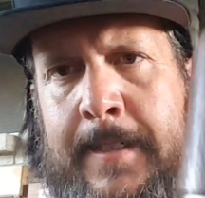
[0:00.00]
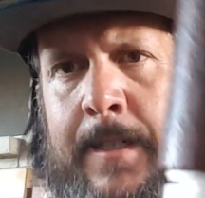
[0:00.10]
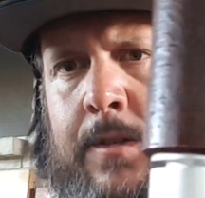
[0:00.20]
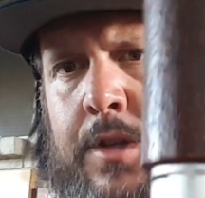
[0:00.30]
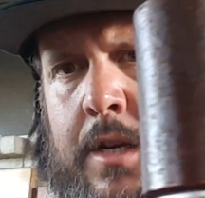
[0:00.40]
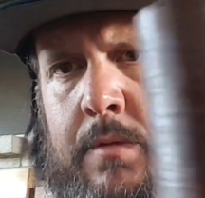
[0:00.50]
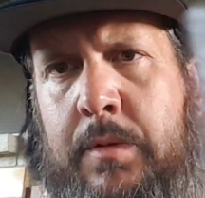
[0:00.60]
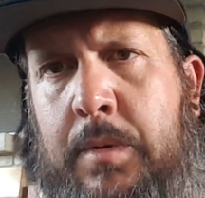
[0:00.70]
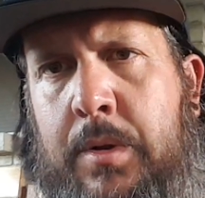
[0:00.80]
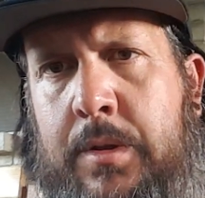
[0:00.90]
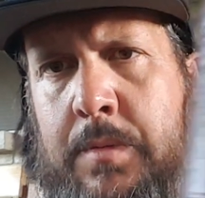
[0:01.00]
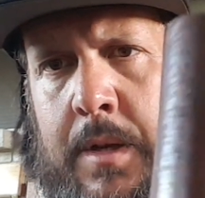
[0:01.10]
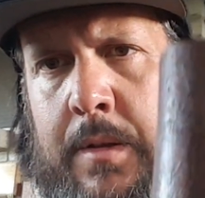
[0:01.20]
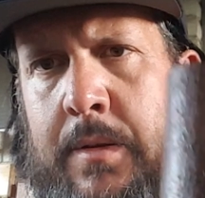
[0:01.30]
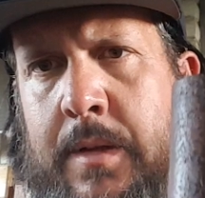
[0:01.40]
Interchangeable bowl as
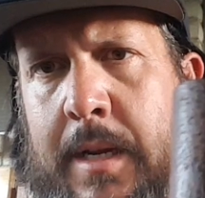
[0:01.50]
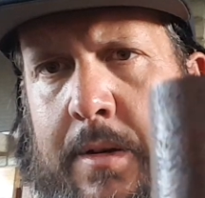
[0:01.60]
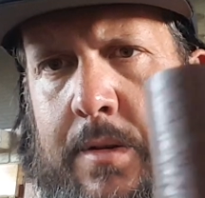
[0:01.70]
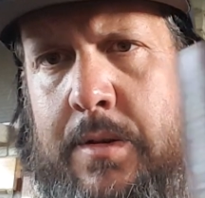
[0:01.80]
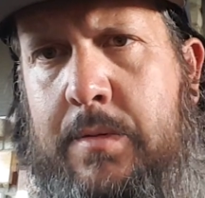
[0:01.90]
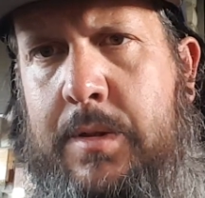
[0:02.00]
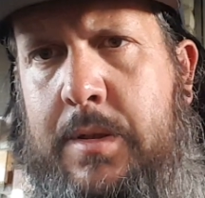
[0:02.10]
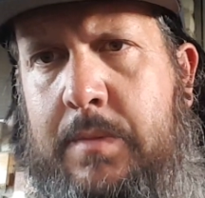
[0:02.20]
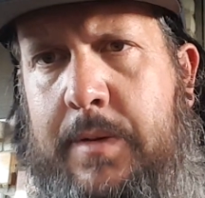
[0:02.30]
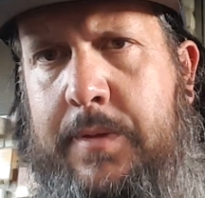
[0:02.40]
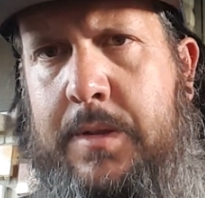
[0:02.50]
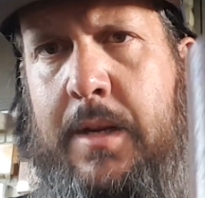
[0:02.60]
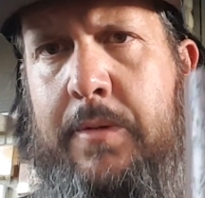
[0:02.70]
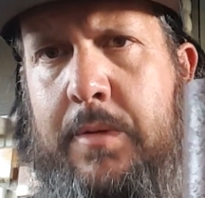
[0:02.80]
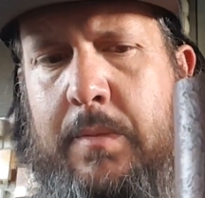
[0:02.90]
well. Hector's doing some different
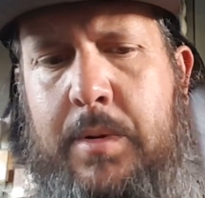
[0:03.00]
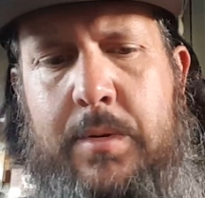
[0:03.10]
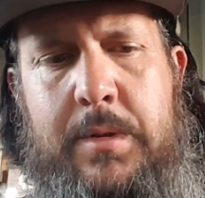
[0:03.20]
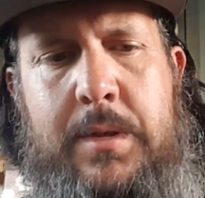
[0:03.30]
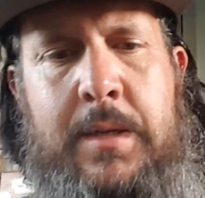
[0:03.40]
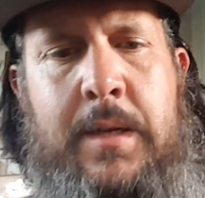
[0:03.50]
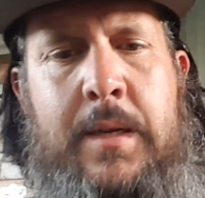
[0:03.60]
stuff with the bowls.